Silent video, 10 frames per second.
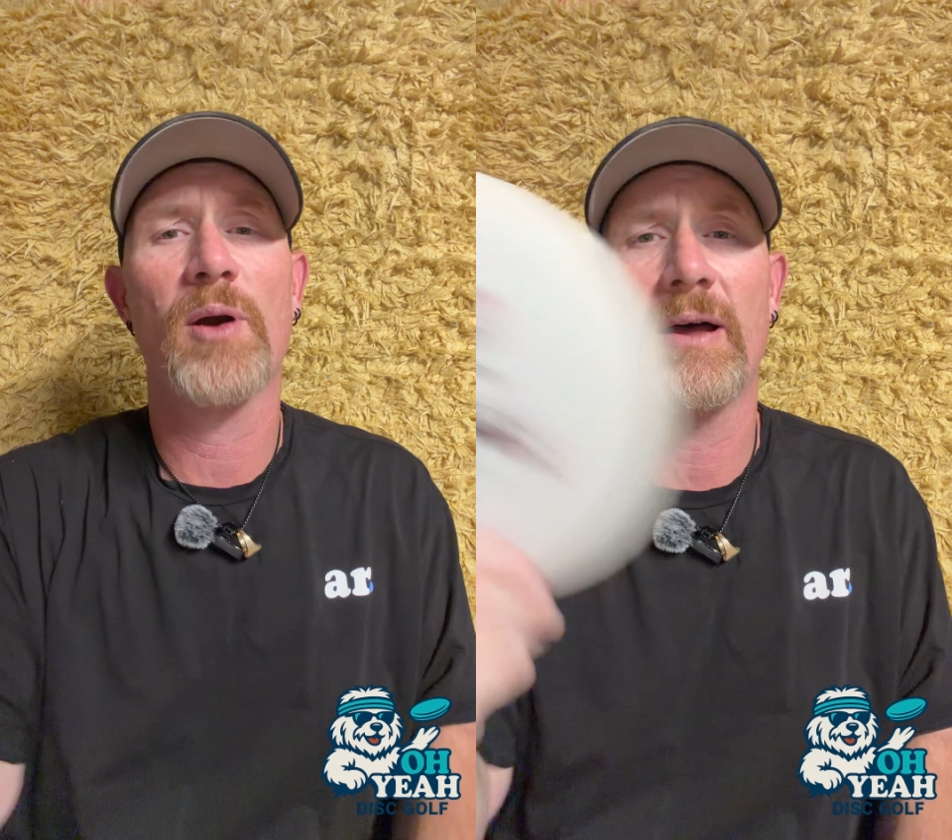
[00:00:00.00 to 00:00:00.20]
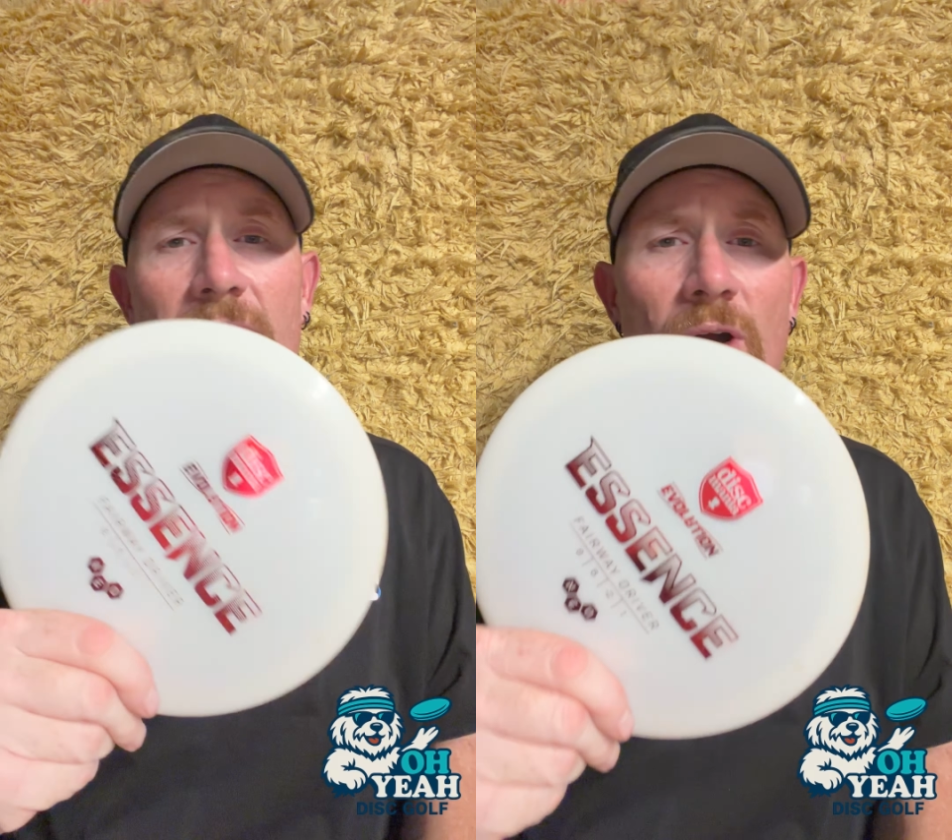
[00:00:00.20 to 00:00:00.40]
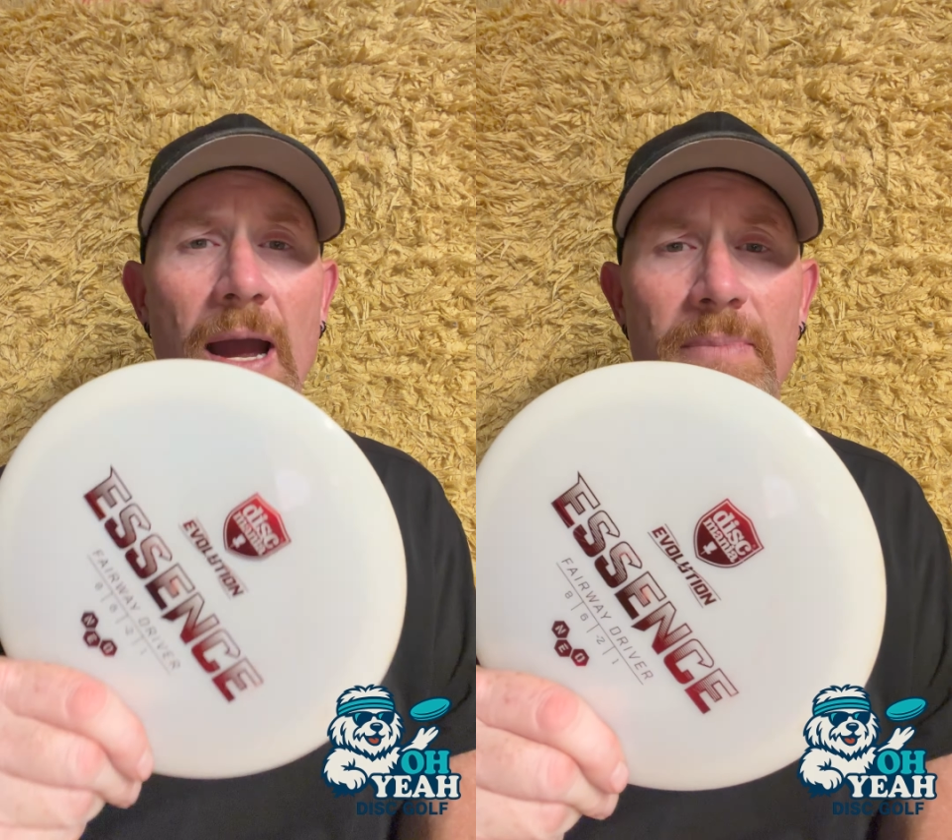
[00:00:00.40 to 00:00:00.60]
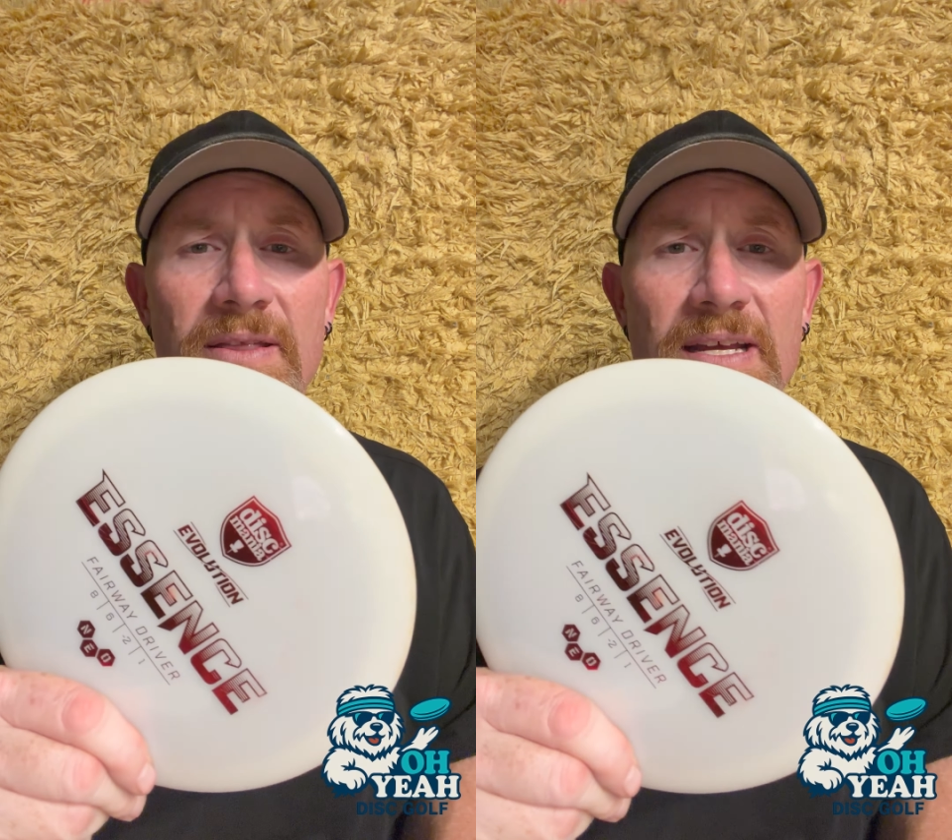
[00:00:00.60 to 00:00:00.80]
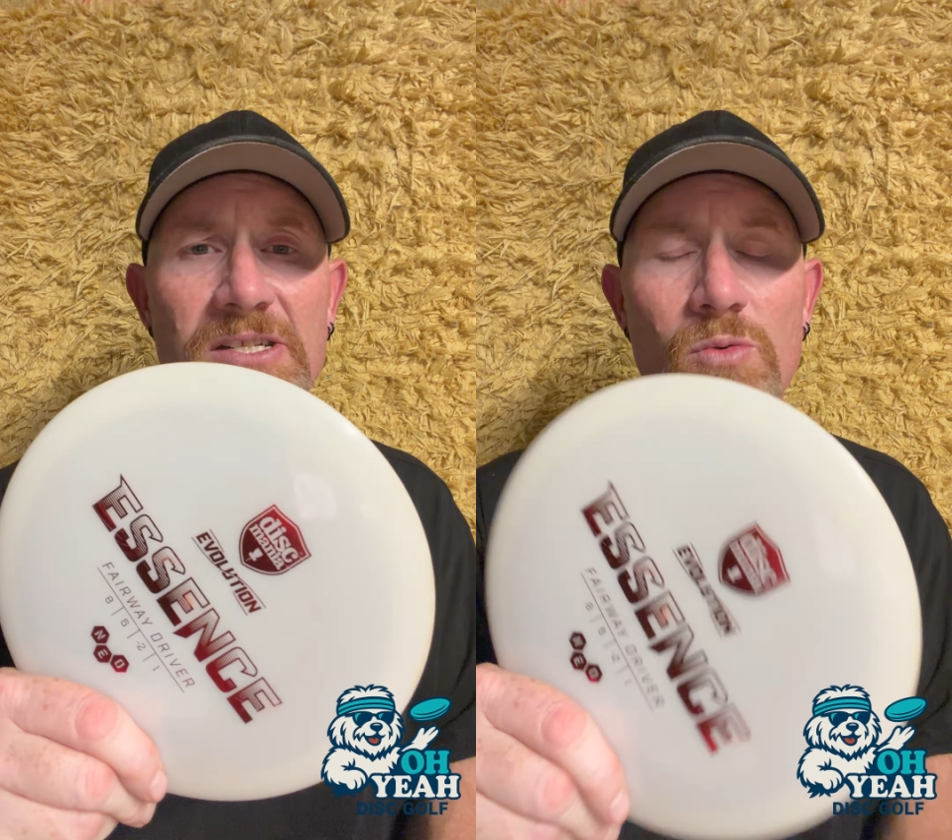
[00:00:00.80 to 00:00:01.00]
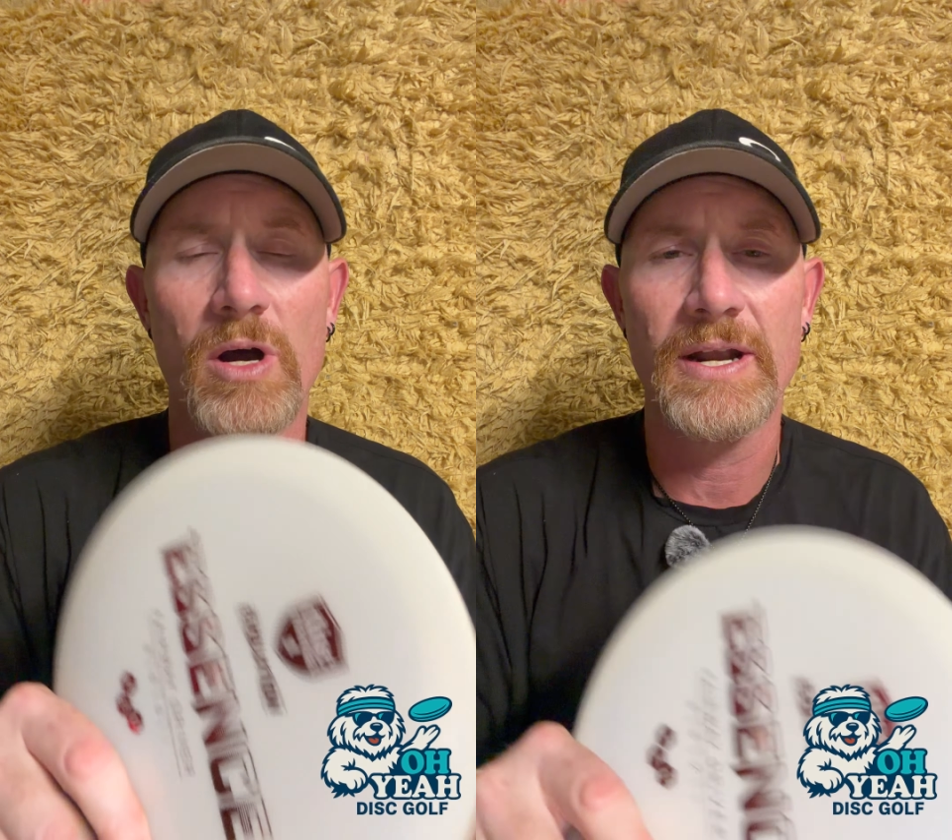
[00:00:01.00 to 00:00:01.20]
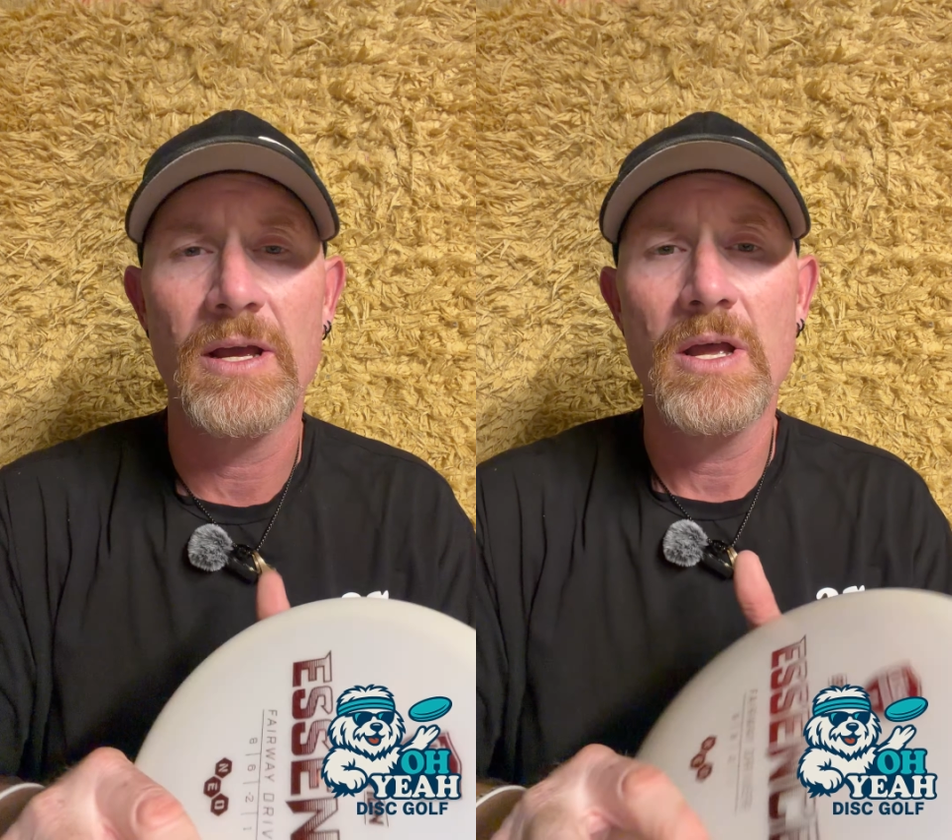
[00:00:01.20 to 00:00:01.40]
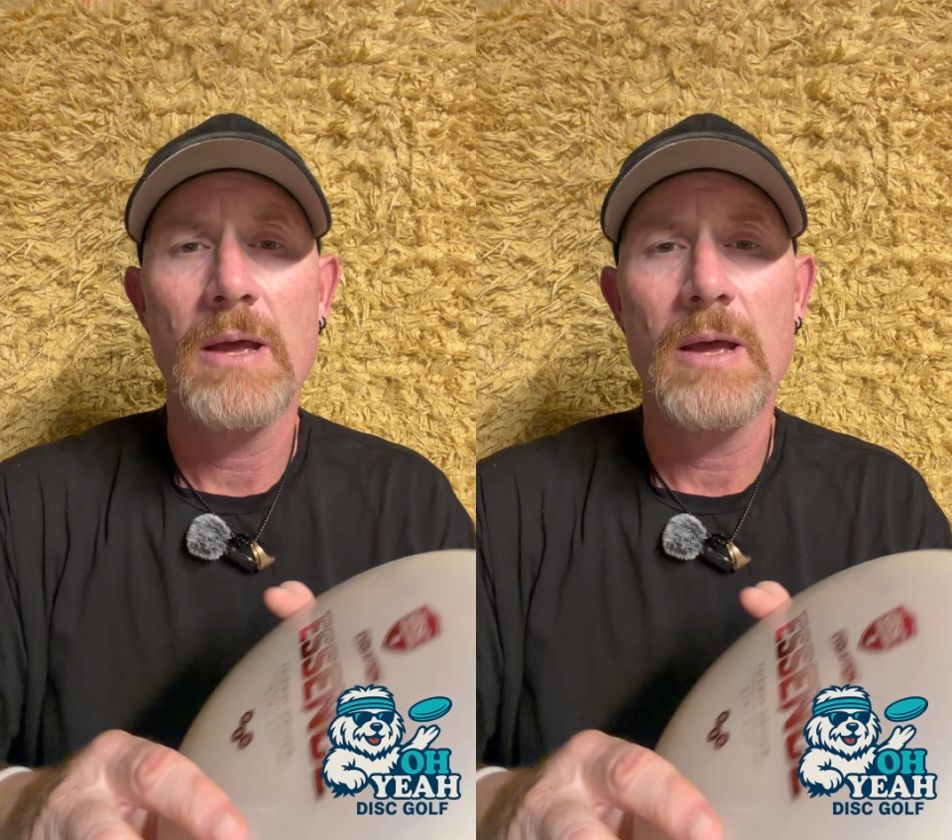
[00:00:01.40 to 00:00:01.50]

probably grabbing this one